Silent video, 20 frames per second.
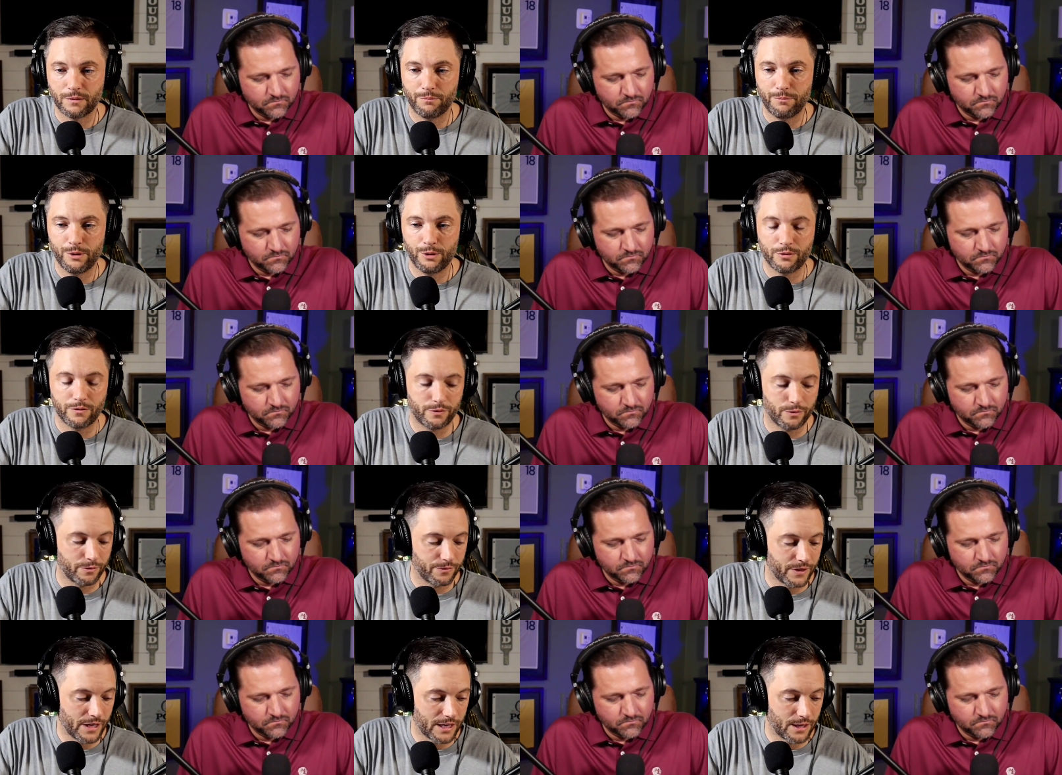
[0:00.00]

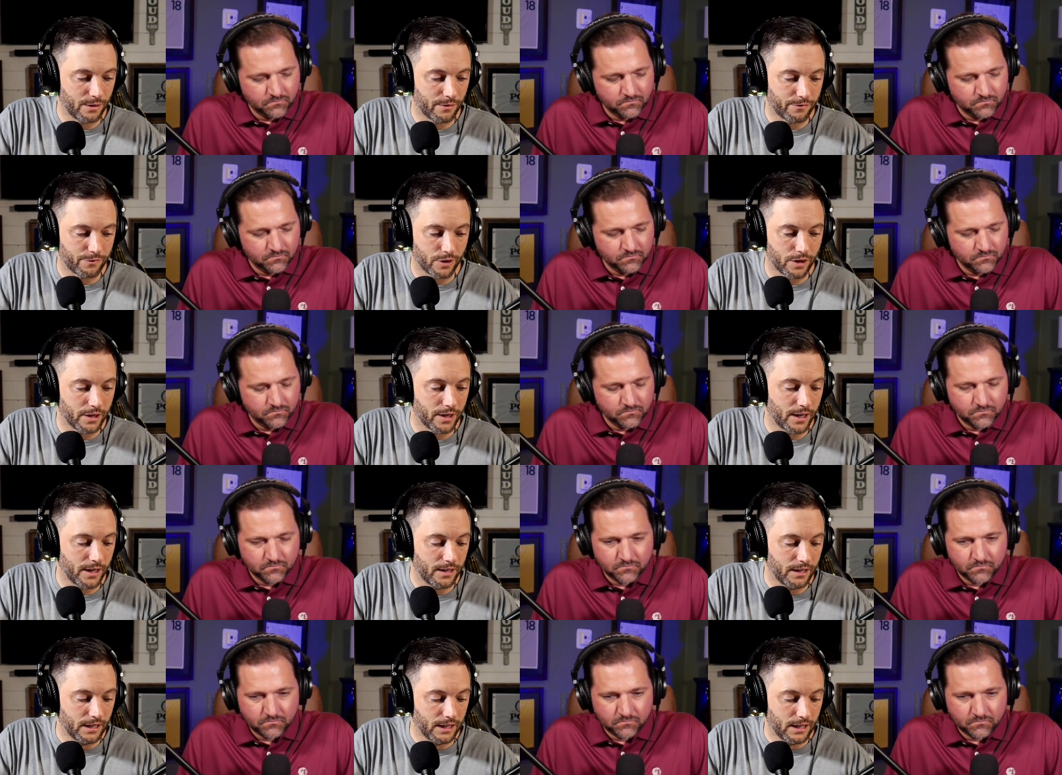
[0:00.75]
Speaker 1: Beautiful. Thank you to Front
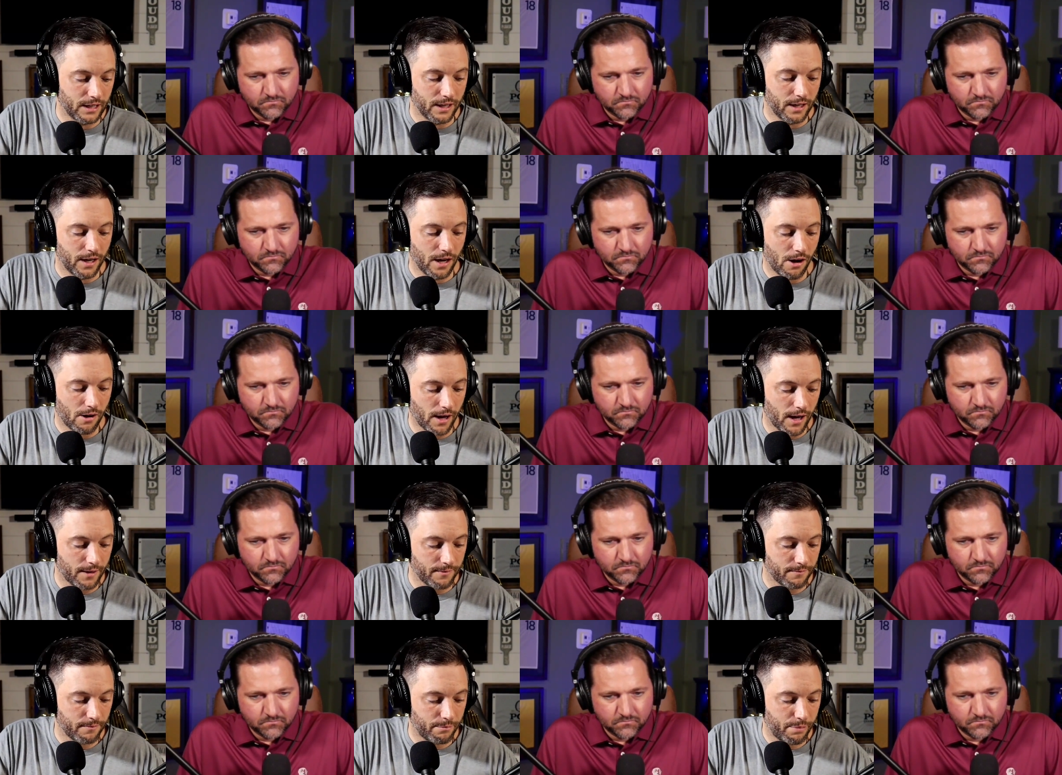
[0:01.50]
Nine.
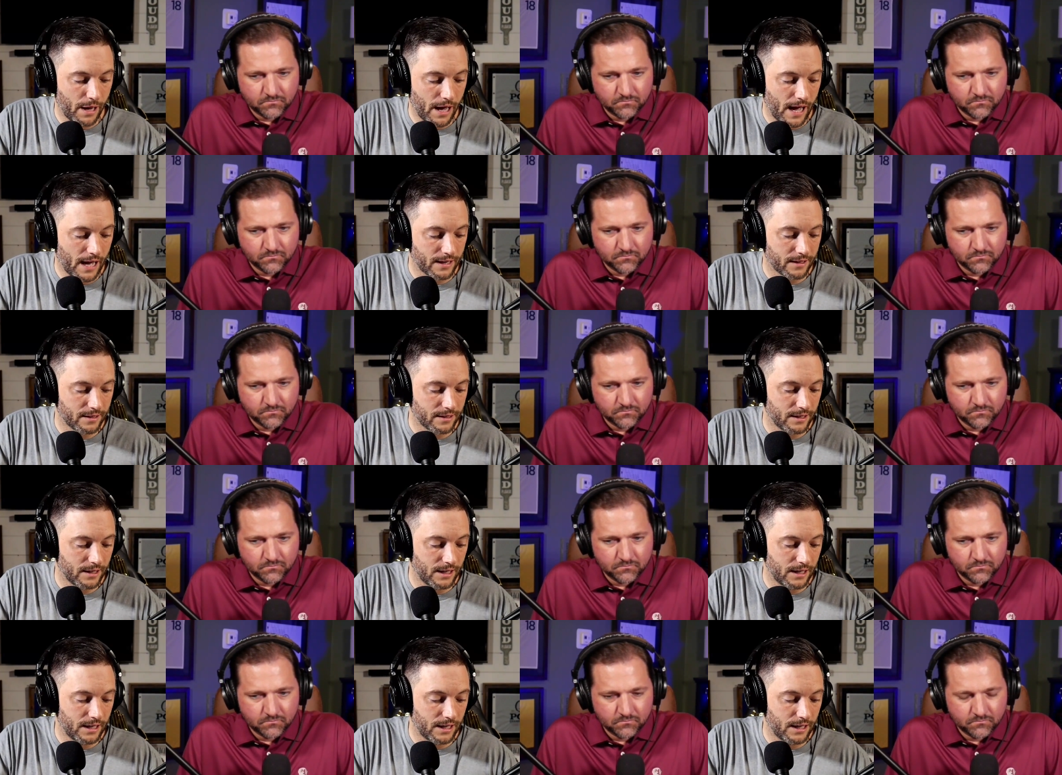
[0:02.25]
Okay, Pat,
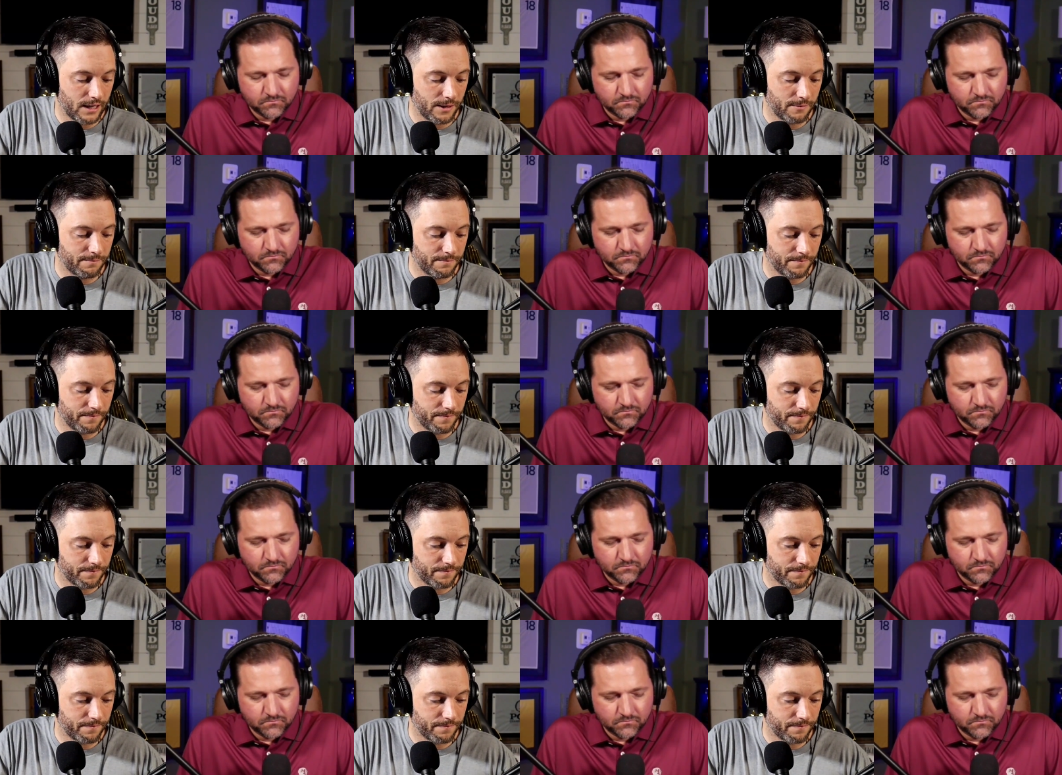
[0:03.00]
um,